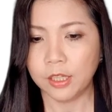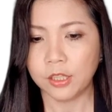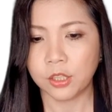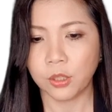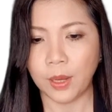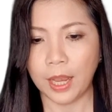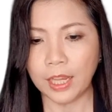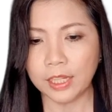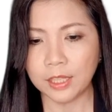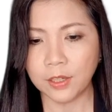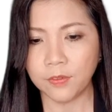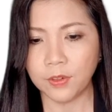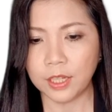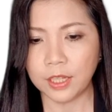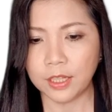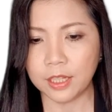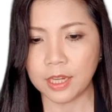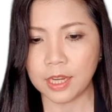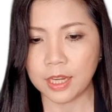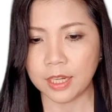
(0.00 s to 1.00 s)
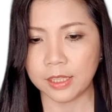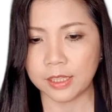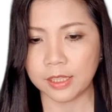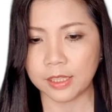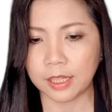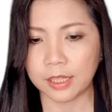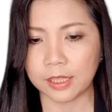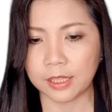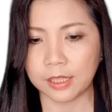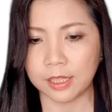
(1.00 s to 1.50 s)
So S infinity is
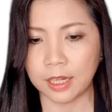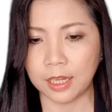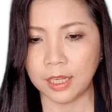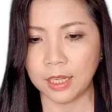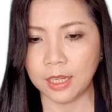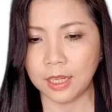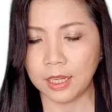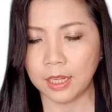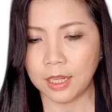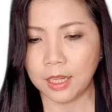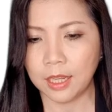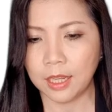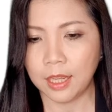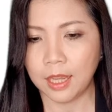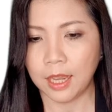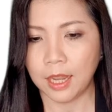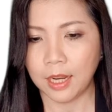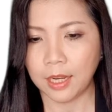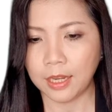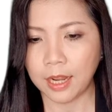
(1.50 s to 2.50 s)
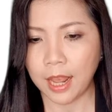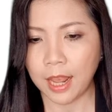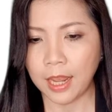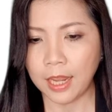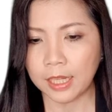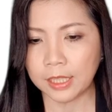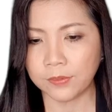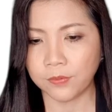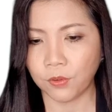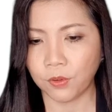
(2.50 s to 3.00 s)
16 and then
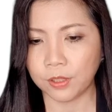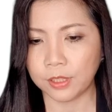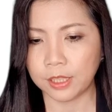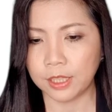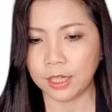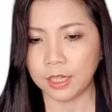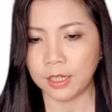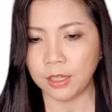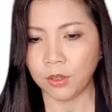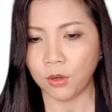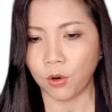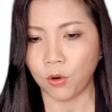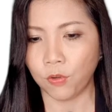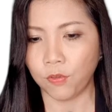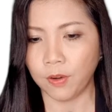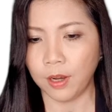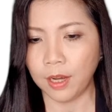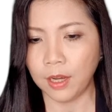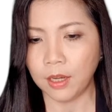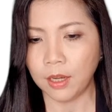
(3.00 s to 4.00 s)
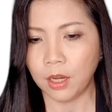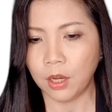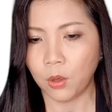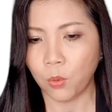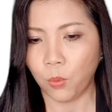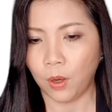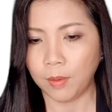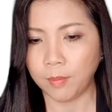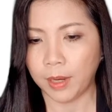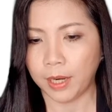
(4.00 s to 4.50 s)
A is 14 over
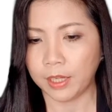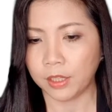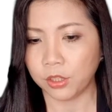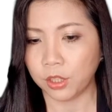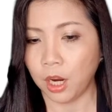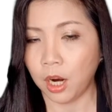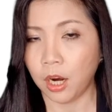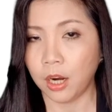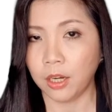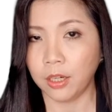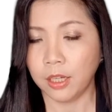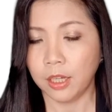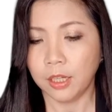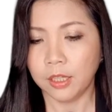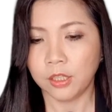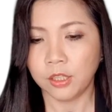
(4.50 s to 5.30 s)
1 minus R.